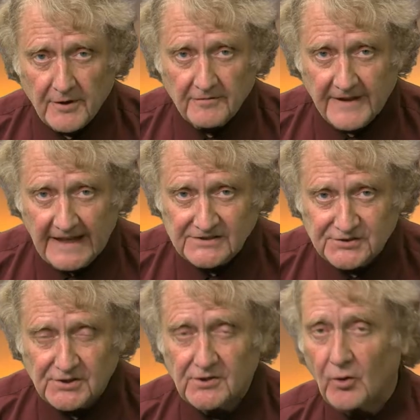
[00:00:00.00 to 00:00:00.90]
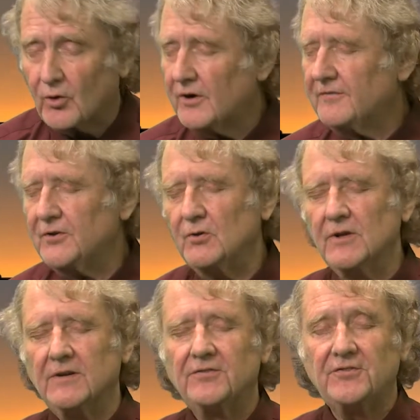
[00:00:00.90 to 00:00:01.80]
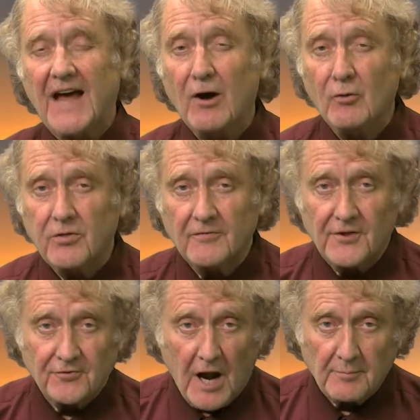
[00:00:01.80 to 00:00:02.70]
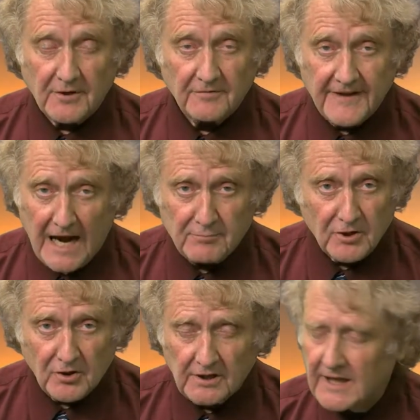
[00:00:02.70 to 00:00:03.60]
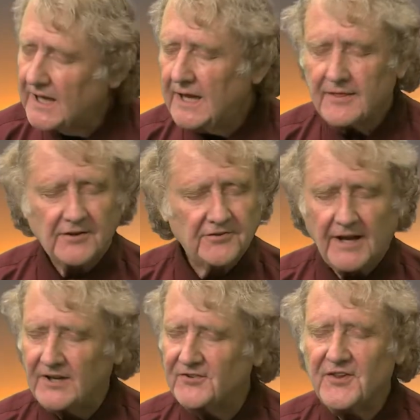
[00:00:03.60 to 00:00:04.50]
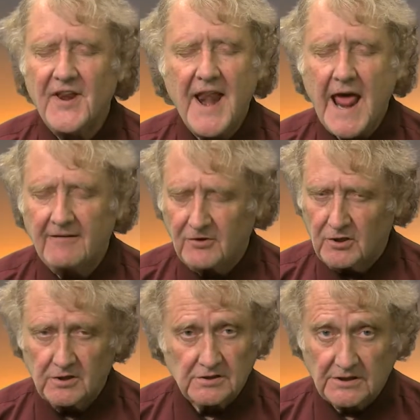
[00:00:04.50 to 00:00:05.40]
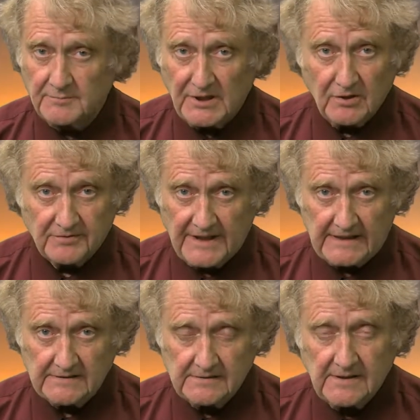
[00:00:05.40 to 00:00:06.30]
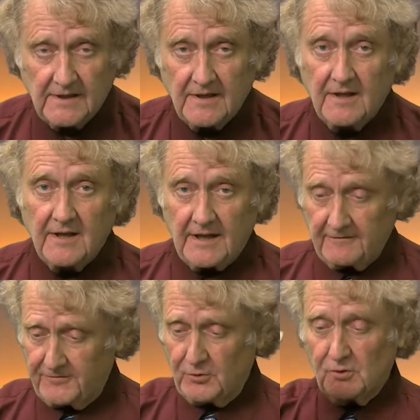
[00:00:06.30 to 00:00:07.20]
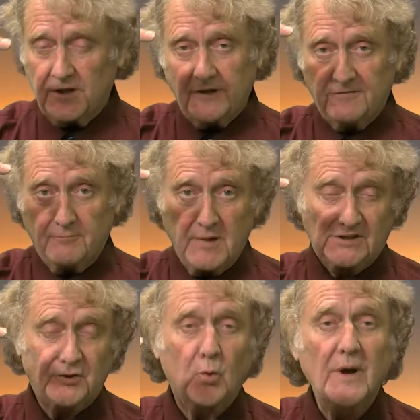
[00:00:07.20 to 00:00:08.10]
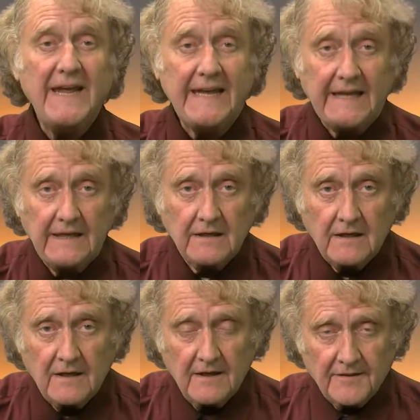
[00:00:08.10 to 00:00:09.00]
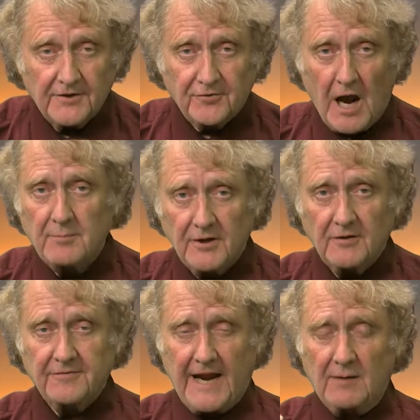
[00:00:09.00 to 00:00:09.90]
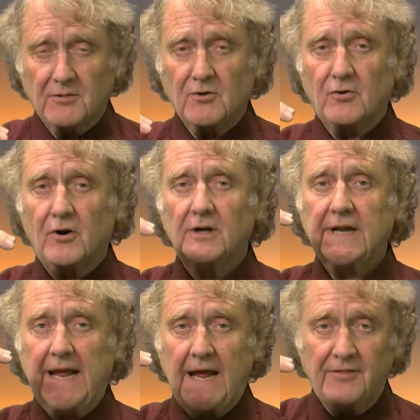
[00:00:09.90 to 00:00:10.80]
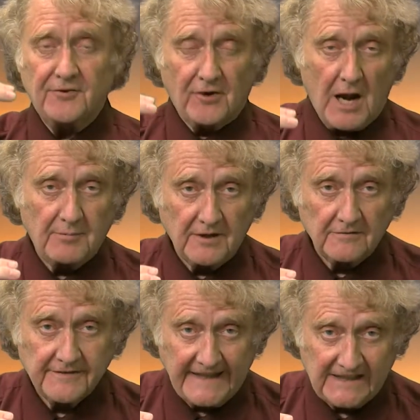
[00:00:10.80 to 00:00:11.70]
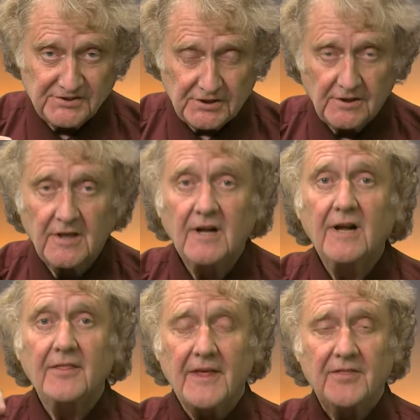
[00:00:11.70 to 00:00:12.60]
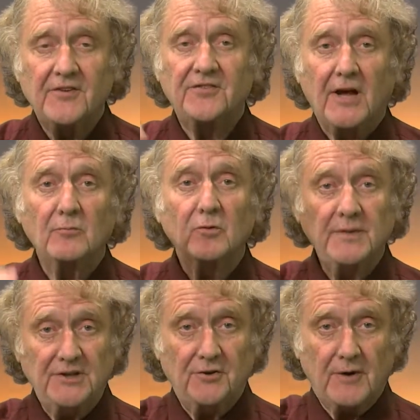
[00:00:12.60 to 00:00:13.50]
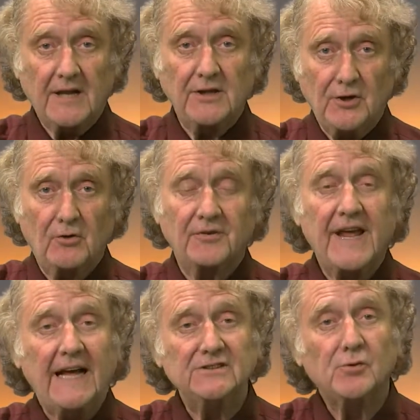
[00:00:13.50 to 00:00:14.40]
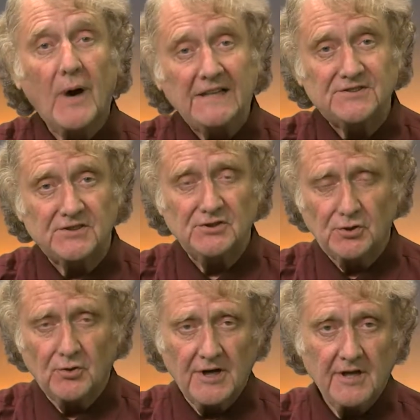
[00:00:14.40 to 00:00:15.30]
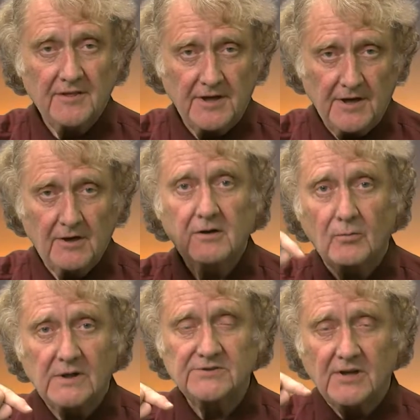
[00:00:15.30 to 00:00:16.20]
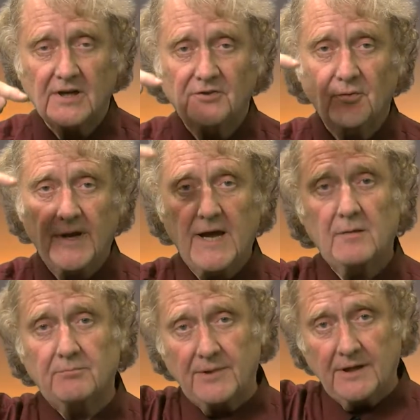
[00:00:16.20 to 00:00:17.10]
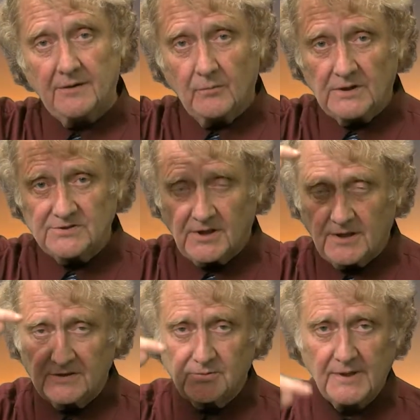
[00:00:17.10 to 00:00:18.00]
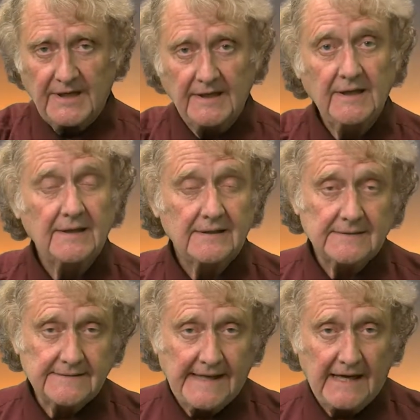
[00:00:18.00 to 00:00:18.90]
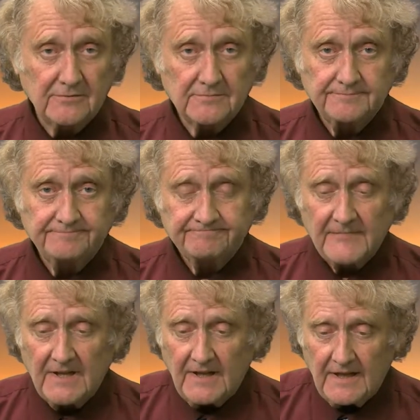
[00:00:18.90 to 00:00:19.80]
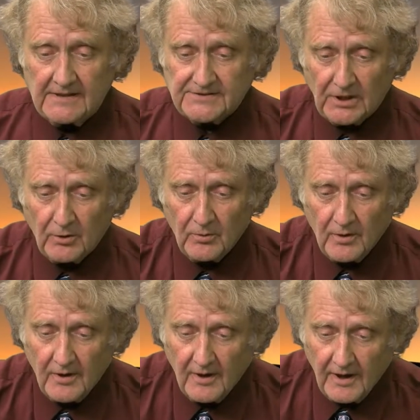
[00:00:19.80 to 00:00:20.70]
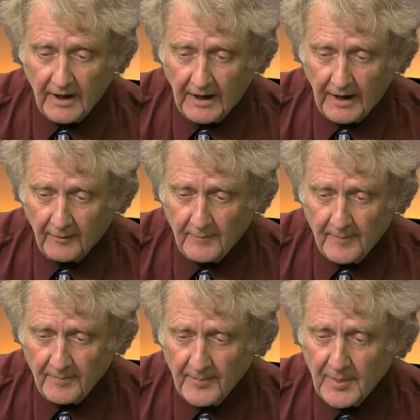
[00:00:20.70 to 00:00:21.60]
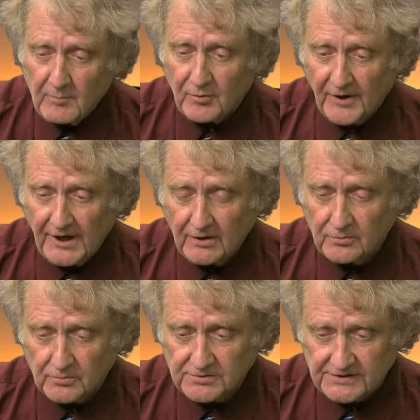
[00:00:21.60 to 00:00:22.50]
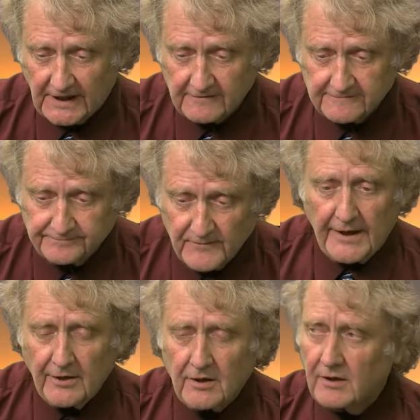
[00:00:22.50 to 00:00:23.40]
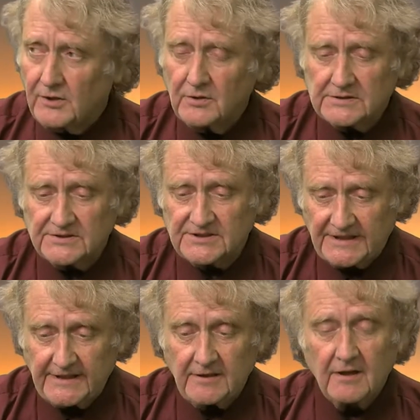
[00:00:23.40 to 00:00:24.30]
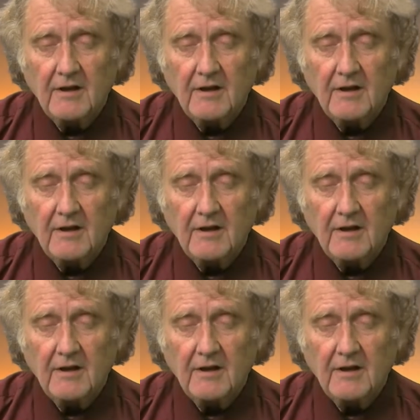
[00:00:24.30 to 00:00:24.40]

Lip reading: of Cancer, or if you live south of the Tropic of Capricorn, the sun is never going to be overhead. If you live between the Tropic of Capricorn and the Tropic of Cancer, then the sun will be directly overhead twice during the year, once on its way up and once on its way down. So, pretty cool stuff. Here you can see